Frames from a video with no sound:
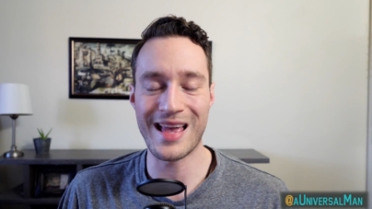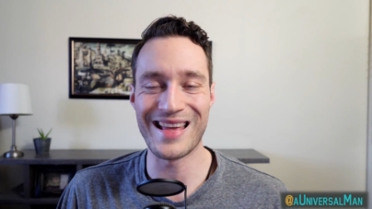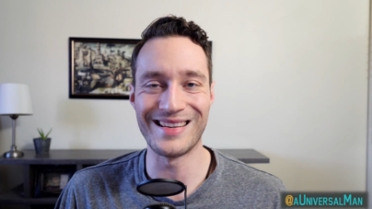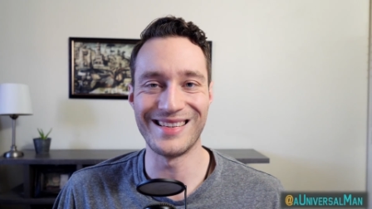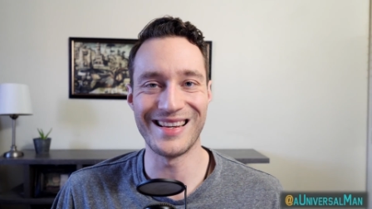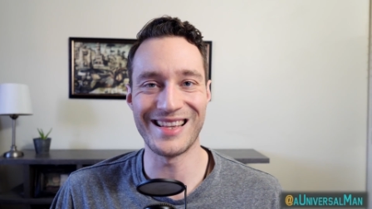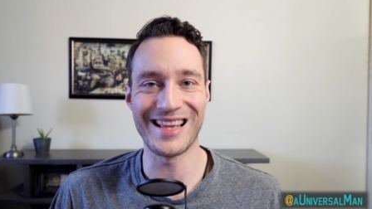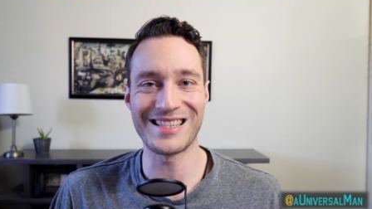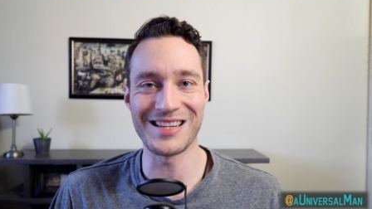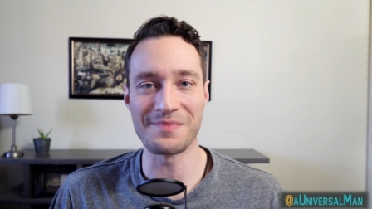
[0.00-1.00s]
And
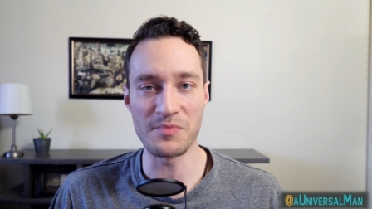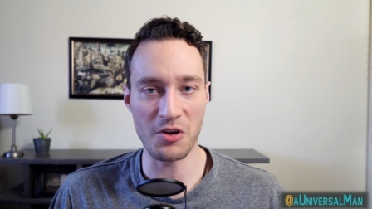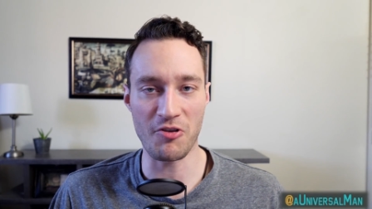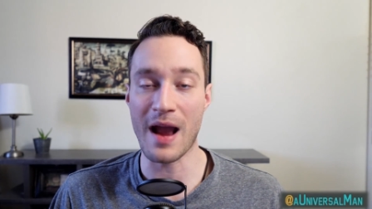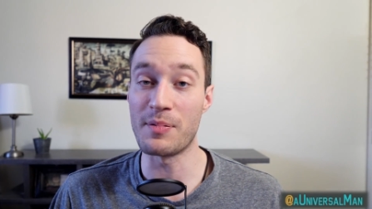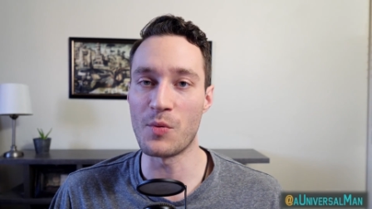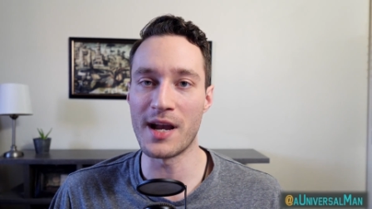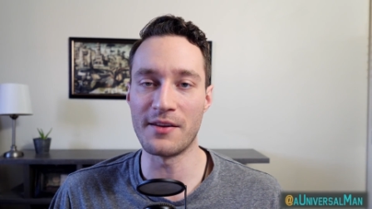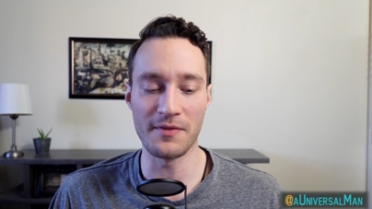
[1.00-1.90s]
that's a crappy way to